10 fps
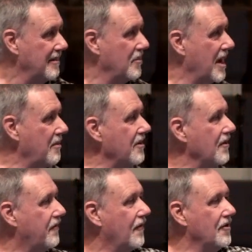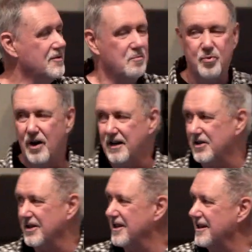Maybe the first
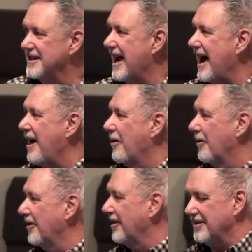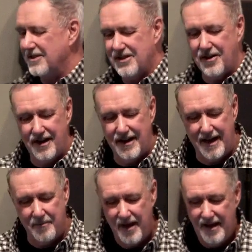bricks of the tower are starting
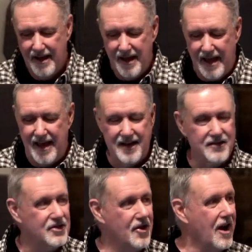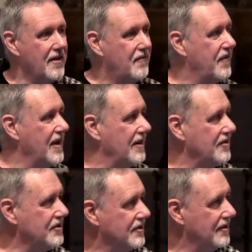up and it's not
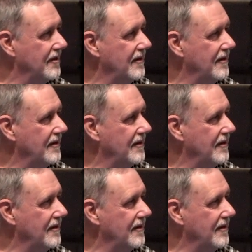finished.